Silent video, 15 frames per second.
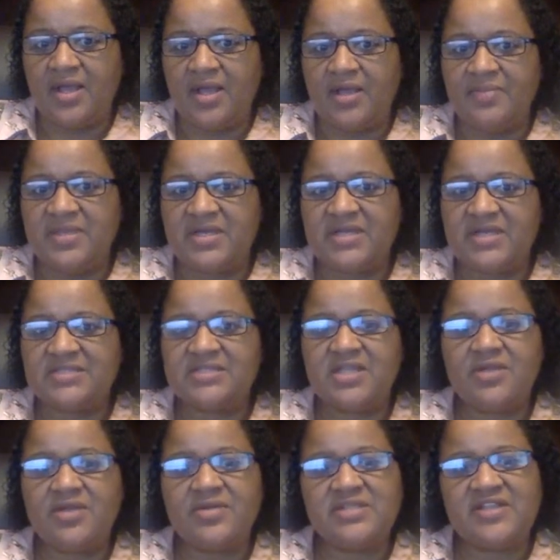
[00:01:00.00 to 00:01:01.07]
Because
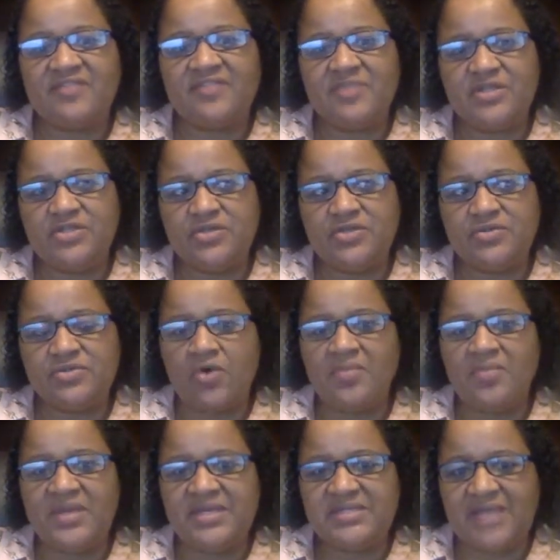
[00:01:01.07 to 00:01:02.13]
theories have been used so
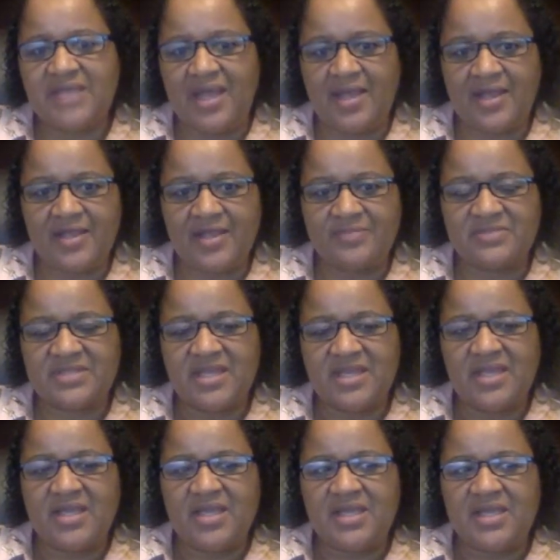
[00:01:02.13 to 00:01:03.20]
many times,
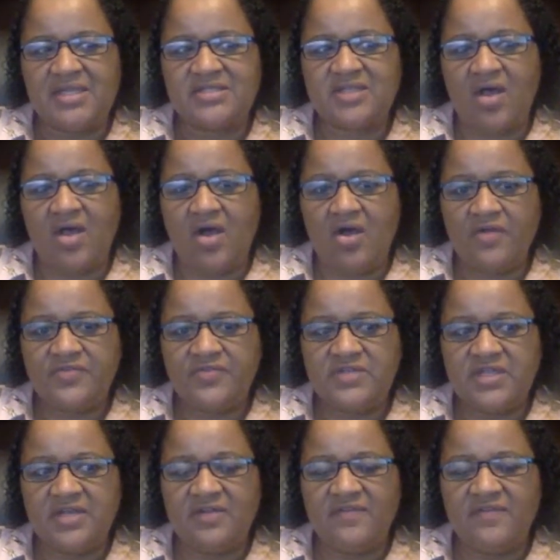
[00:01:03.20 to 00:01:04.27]
it's
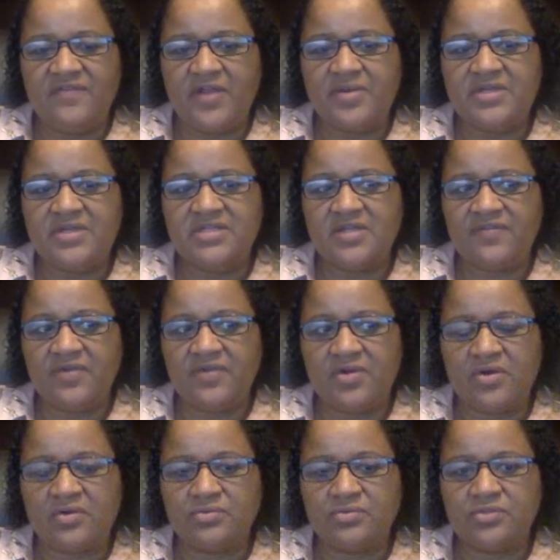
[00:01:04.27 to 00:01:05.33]
often very
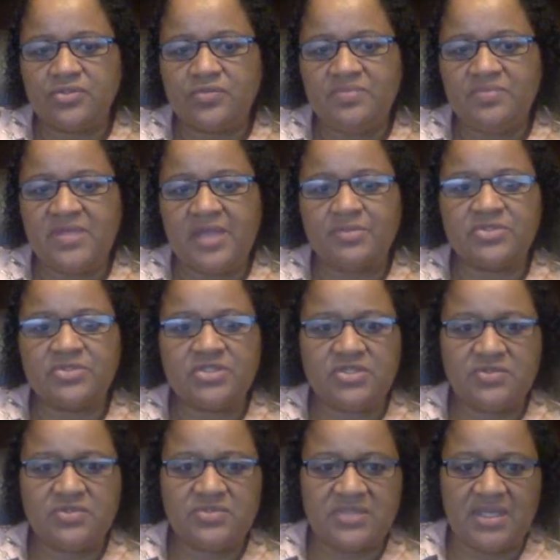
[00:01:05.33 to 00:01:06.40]
difficult to be able to
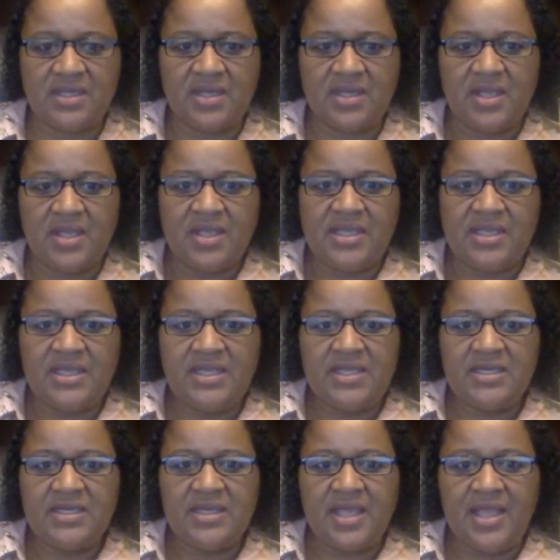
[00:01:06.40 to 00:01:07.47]
use it
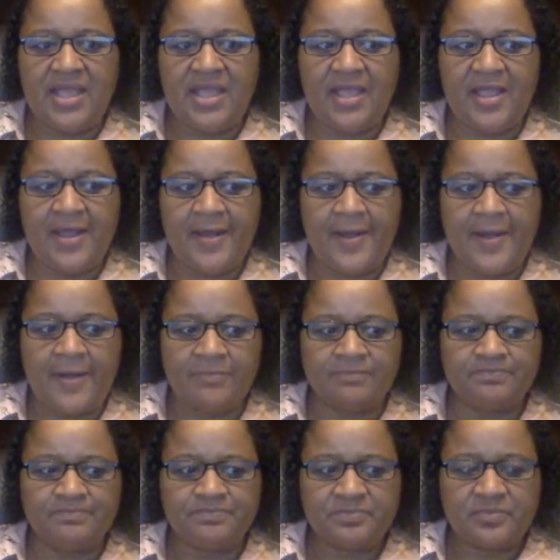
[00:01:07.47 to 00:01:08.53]
in a
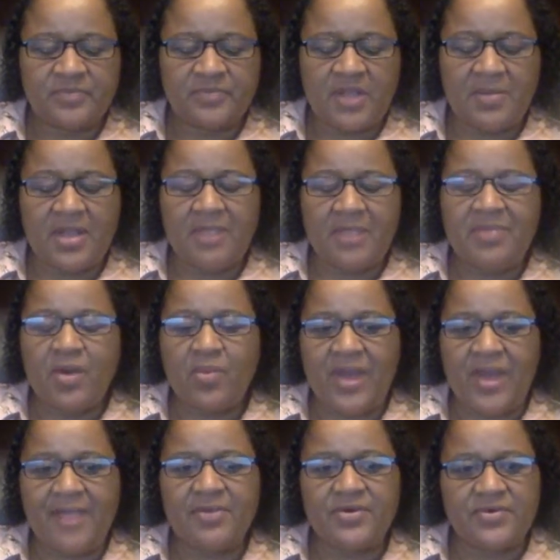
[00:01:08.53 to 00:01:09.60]

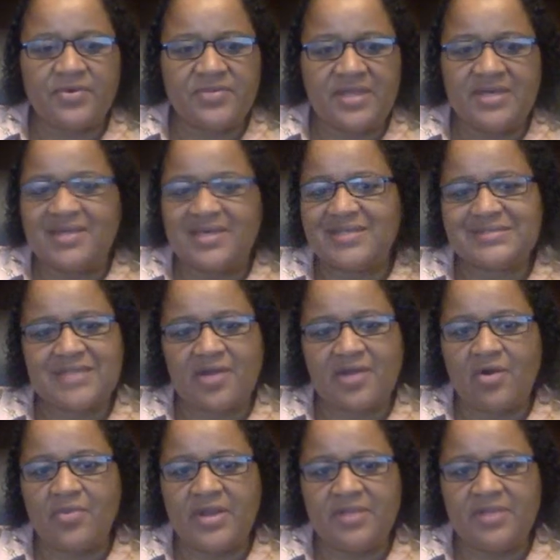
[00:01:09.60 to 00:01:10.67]
parameter that it has not
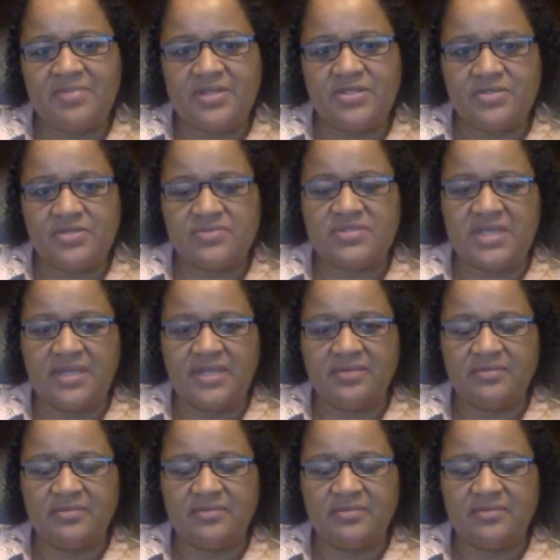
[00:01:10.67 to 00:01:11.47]
already been used in.